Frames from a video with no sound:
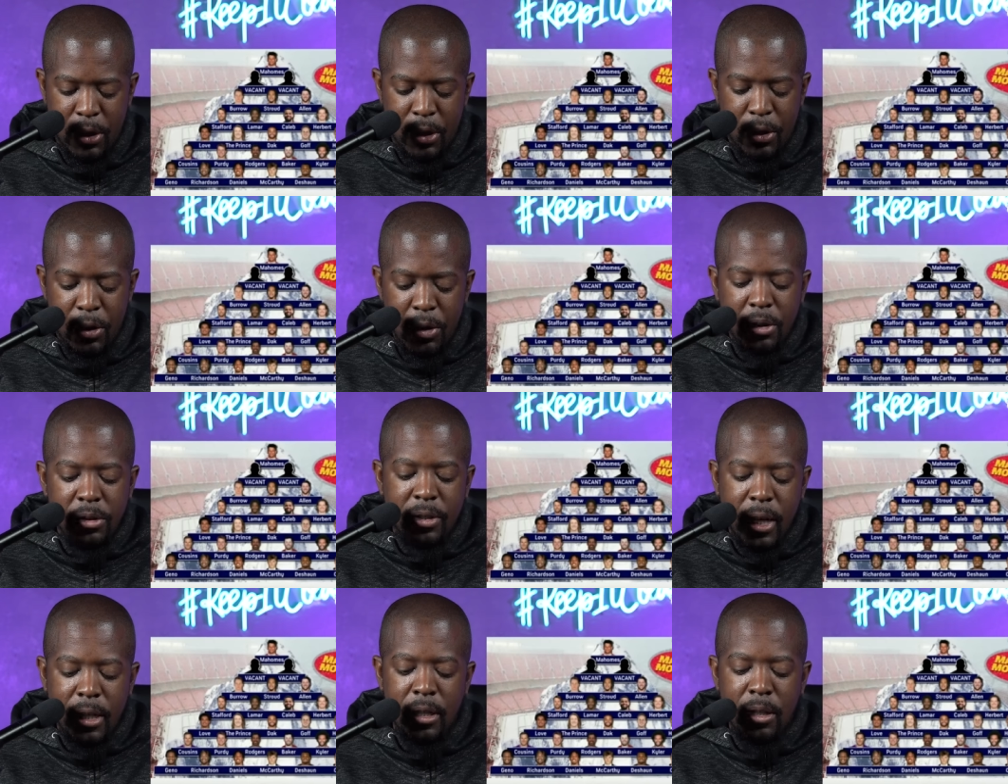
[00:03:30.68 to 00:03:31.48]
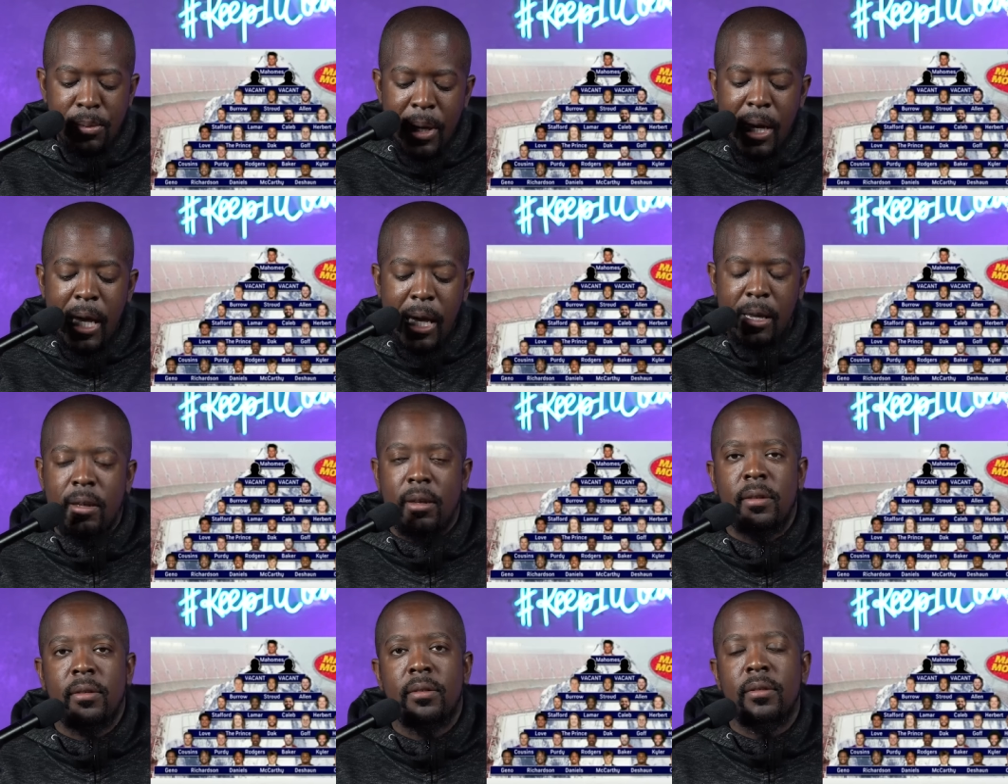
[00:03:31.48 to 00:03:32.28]
you're telling me
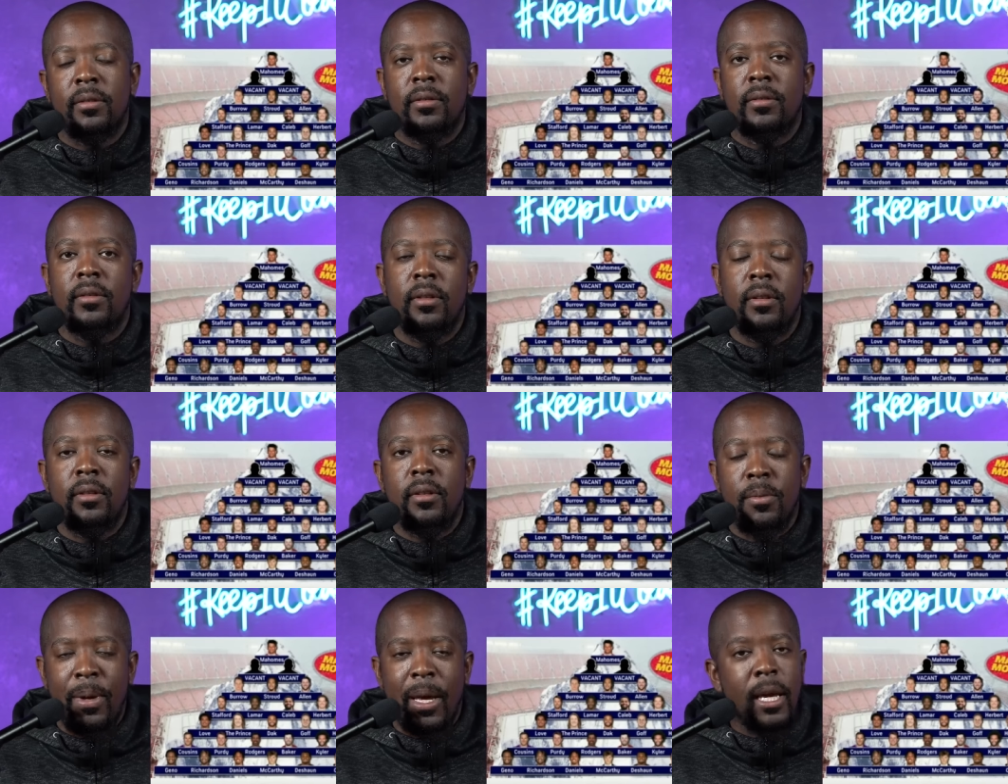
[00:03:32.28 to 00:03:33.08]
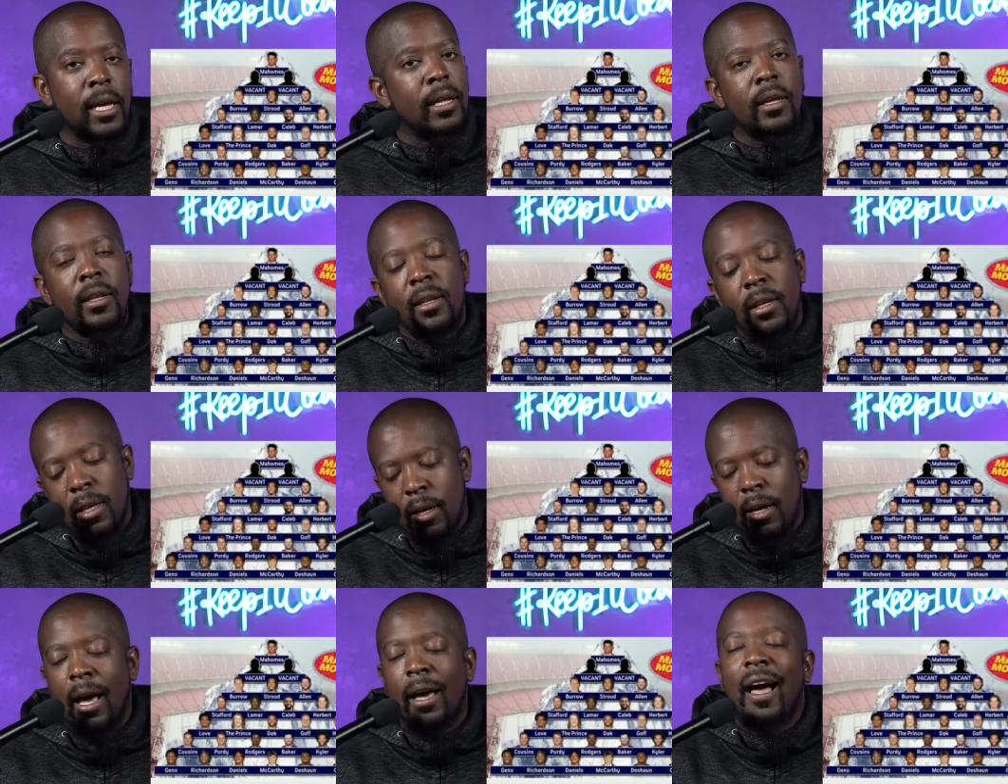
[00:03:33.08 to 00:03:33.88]
the man, and, and
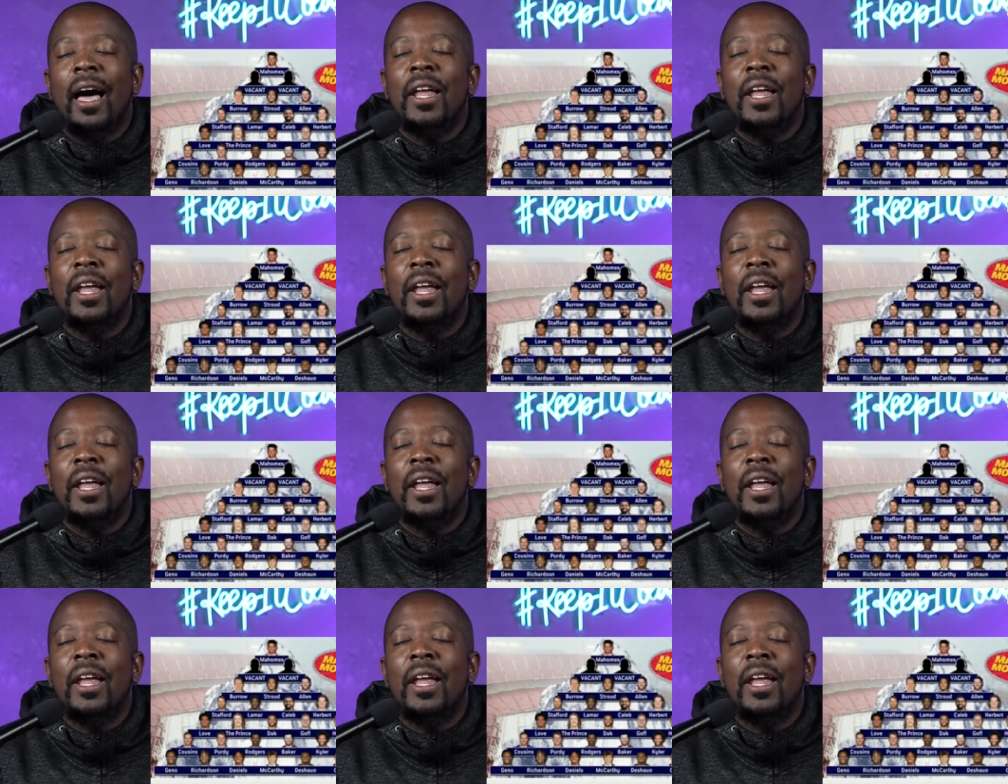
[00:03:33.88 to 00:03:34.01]
again, I,